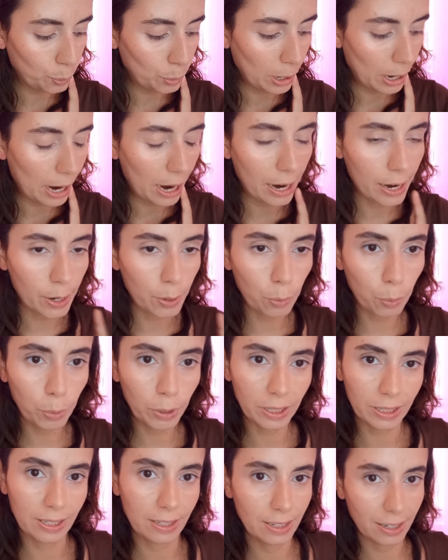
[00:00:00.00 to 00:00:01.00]
I will
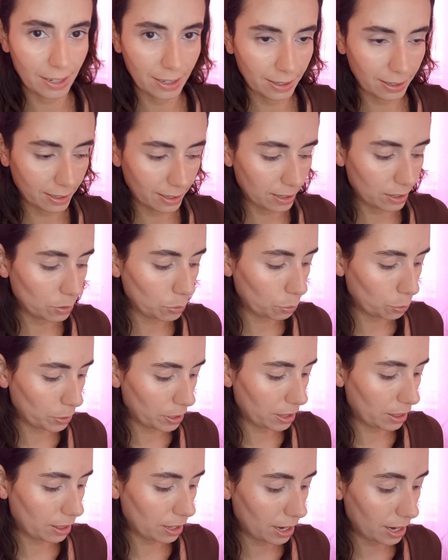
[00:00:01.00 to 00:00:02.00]
start with
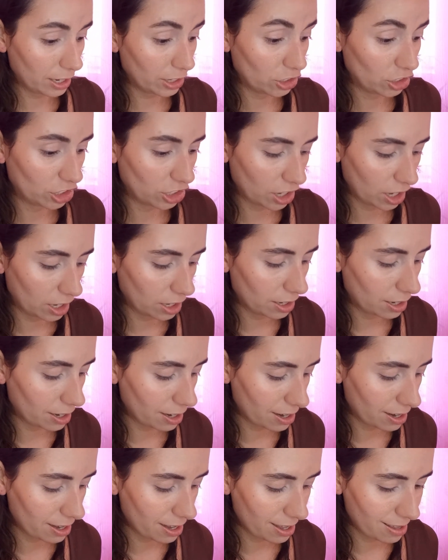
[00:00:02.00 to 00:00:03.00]
a shade
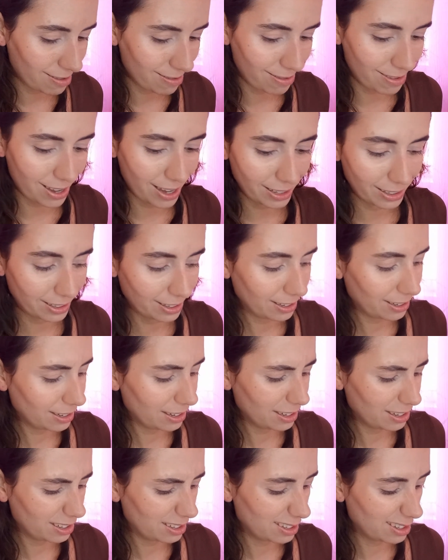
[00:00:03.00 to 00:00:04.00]
that
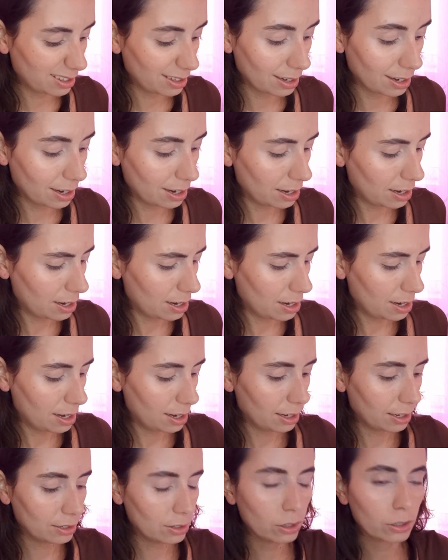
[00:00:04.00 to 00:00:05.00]
is
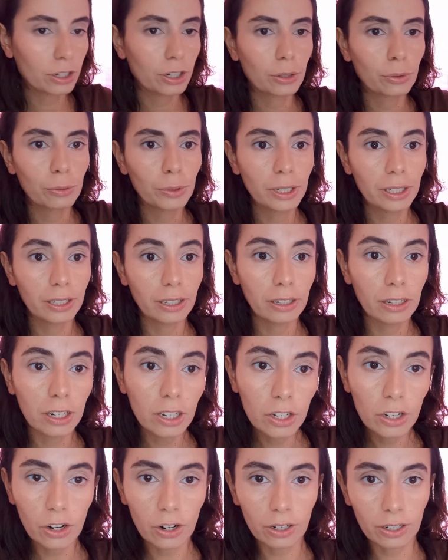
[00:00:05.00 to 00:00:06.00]
looking really
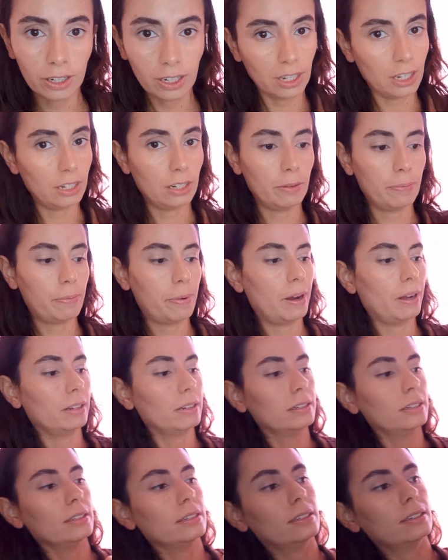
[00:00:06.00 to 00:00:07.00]
neon in the
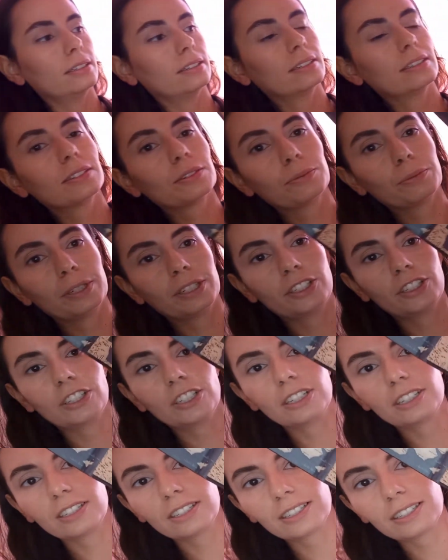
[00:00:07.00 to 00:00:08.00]
palette, which
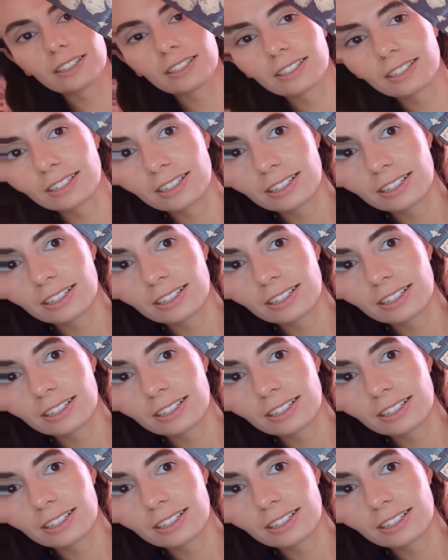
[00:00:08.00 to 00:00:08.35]
is